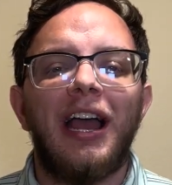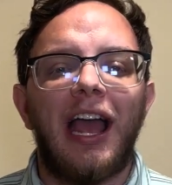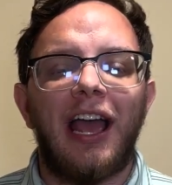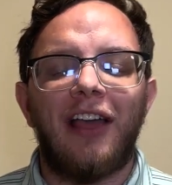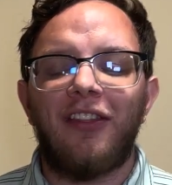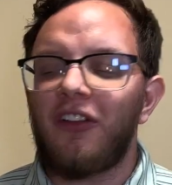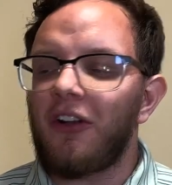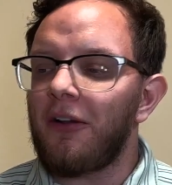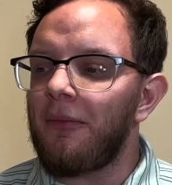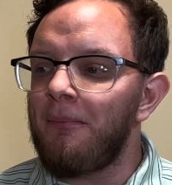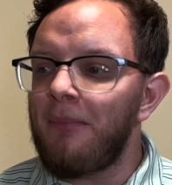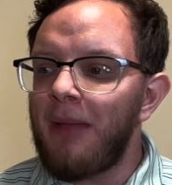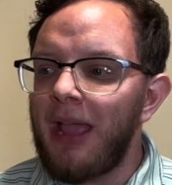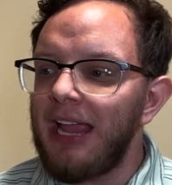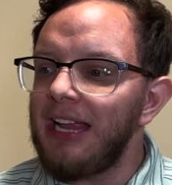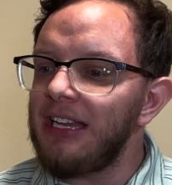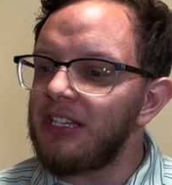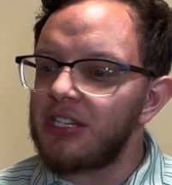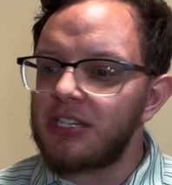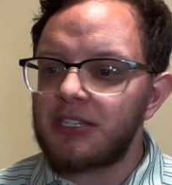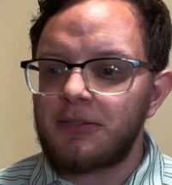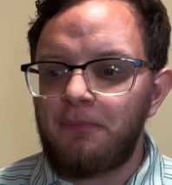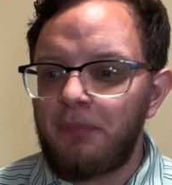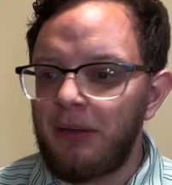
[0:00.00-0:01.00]
And there may
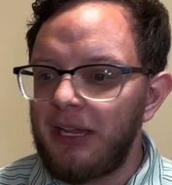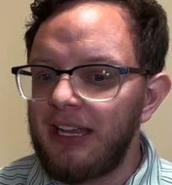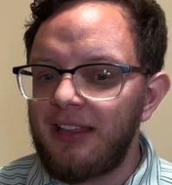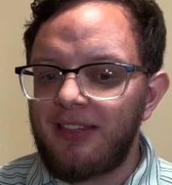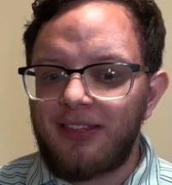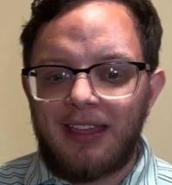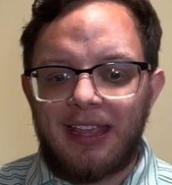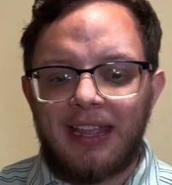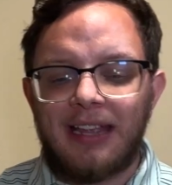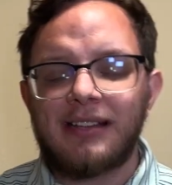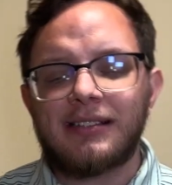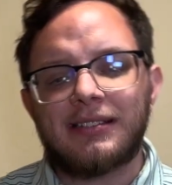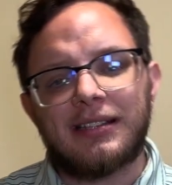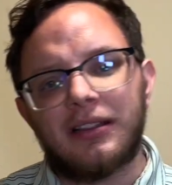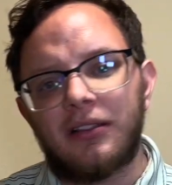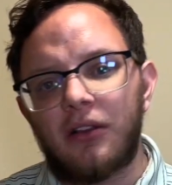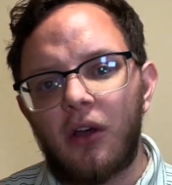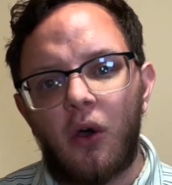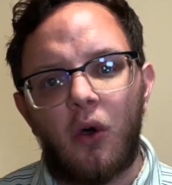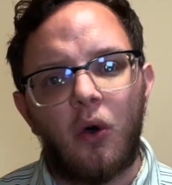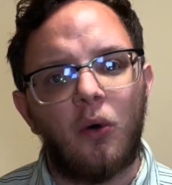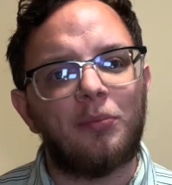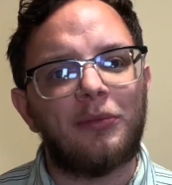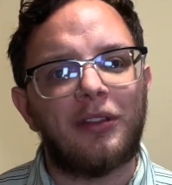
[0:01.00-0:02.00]
just be things in the
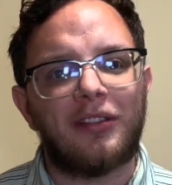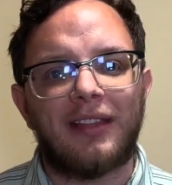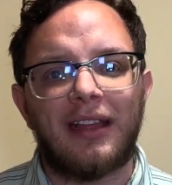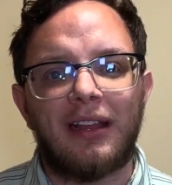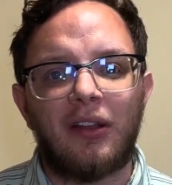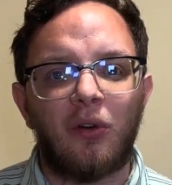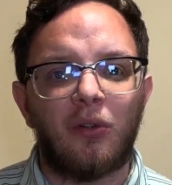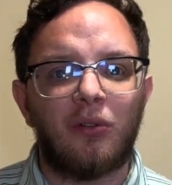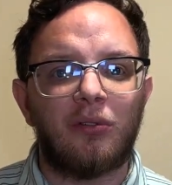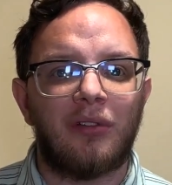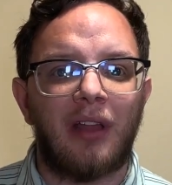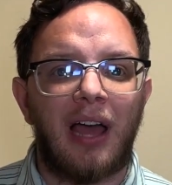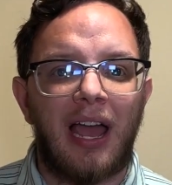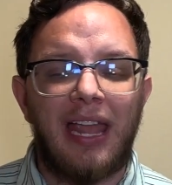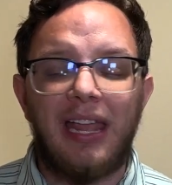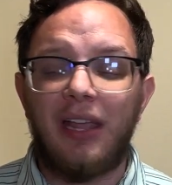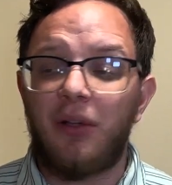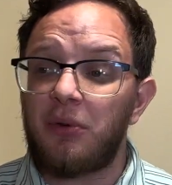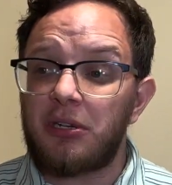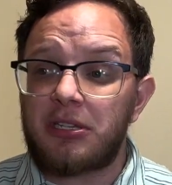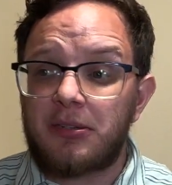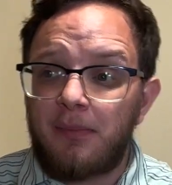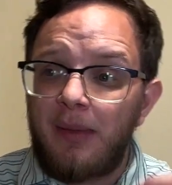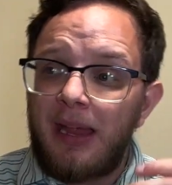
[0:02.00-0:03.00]
home that they don't like,
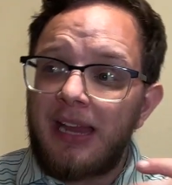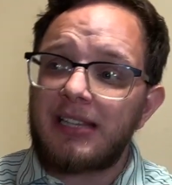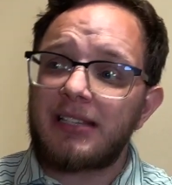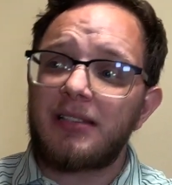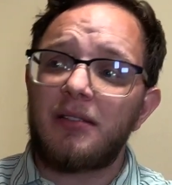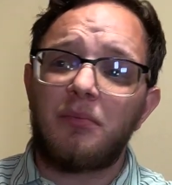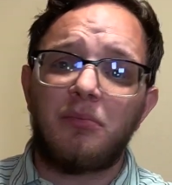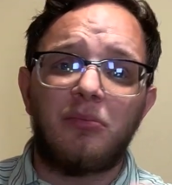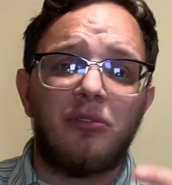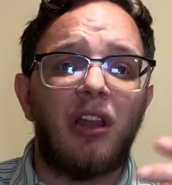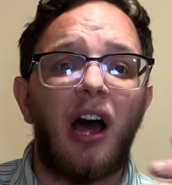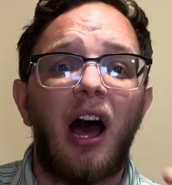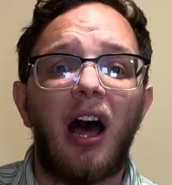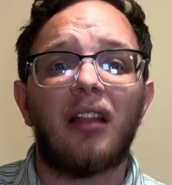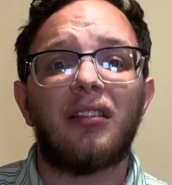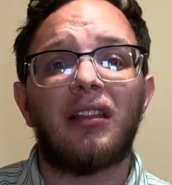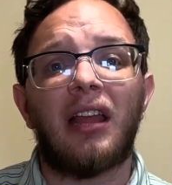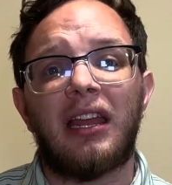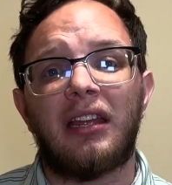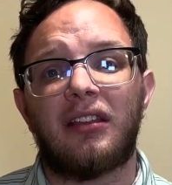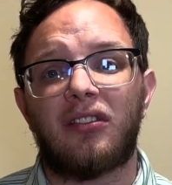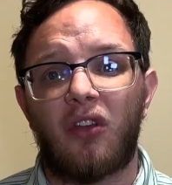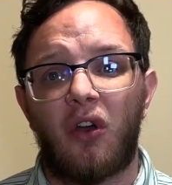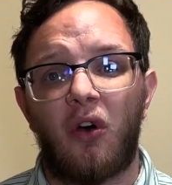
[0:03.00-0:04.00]
which makes them not
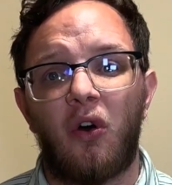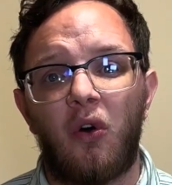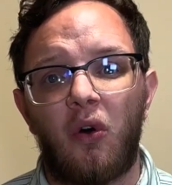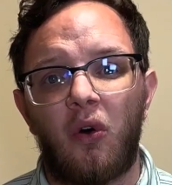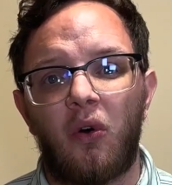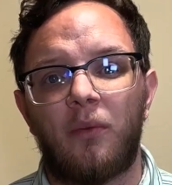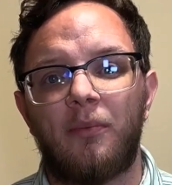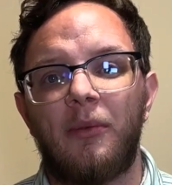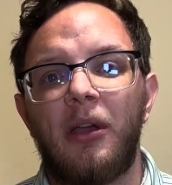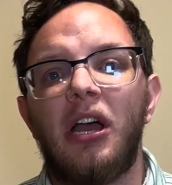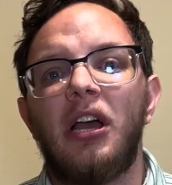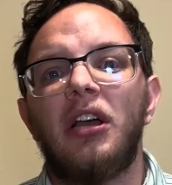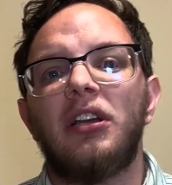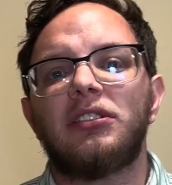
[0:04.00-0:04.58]
like the home.